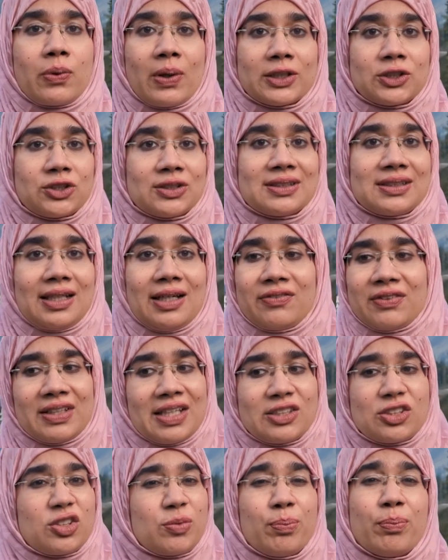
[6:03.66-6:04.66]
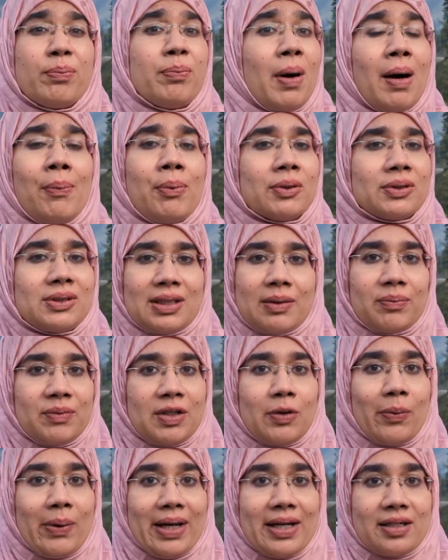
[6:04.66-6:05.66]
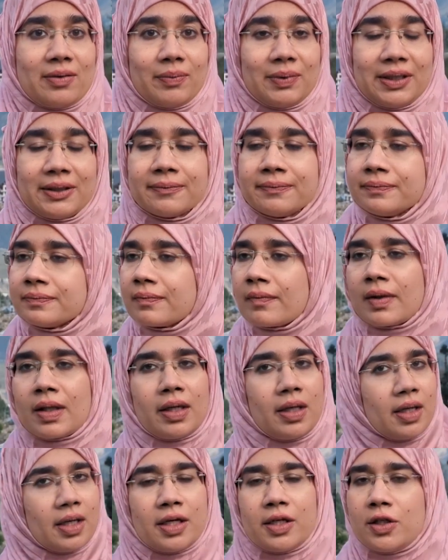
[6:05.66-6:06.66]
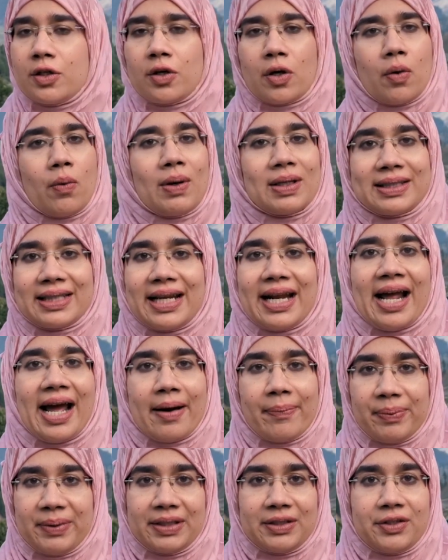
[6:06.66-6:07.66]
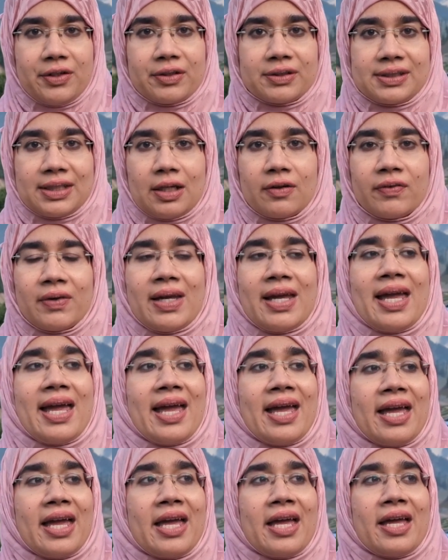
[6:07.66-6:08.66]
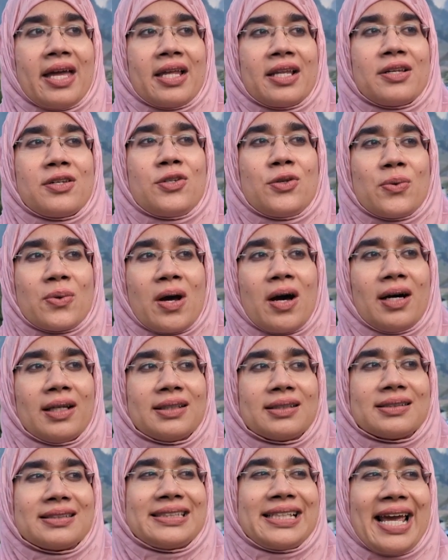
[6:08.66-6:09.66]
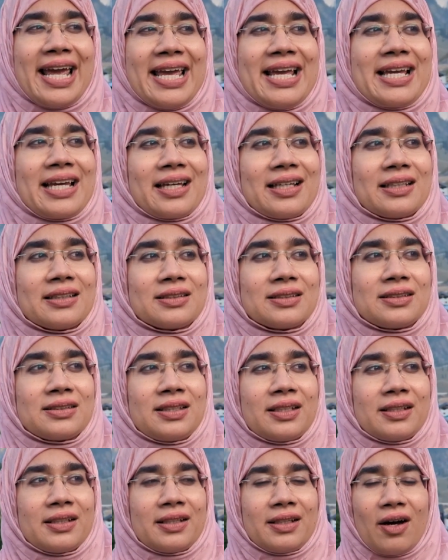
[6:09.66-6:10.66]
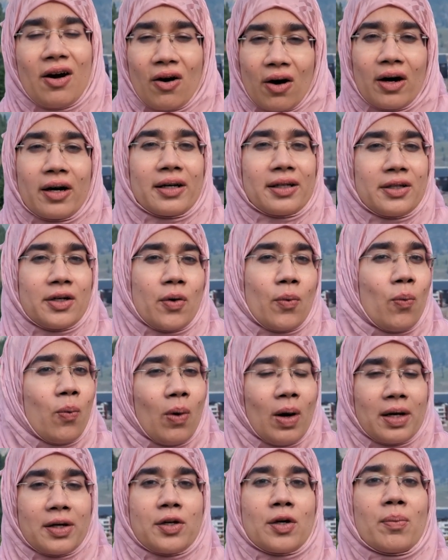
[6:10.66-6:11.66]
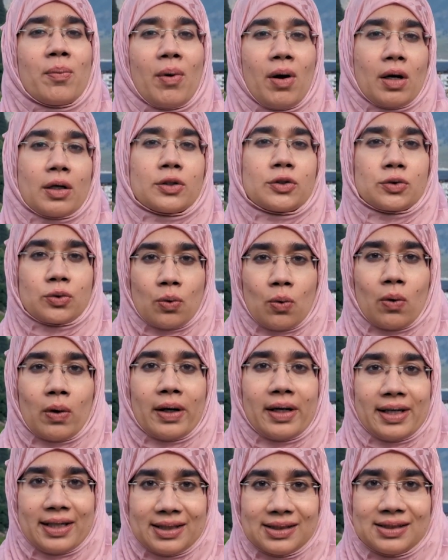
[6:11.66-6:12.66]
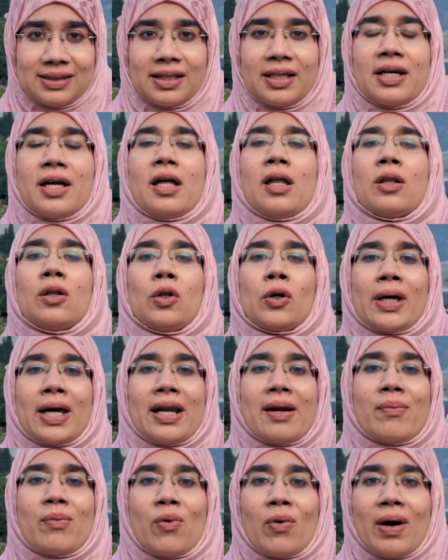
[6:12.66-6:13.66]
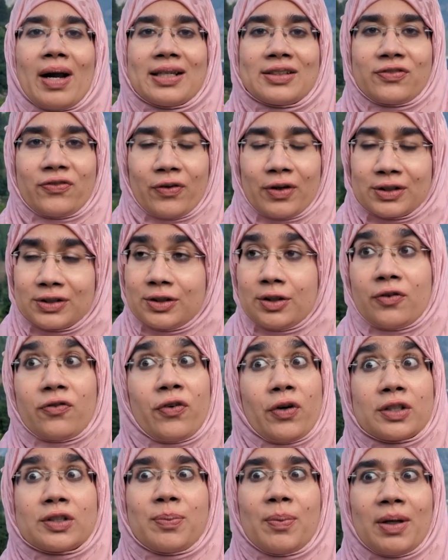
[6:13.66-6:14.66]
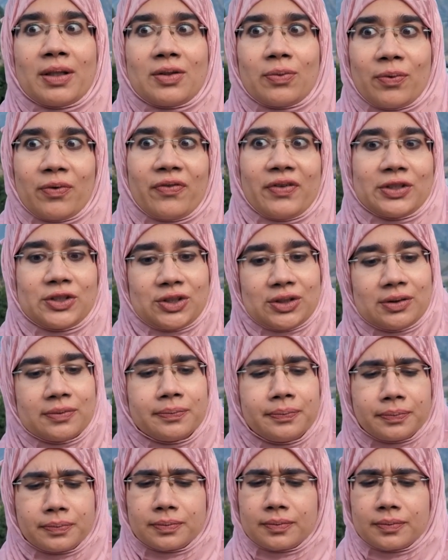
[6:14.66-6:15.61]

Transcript: questions left and they just bubbled something randomly. You don't want that happening to yourself. Do not take to heart, you know, what your mock score is. Look at it more as first your first month revision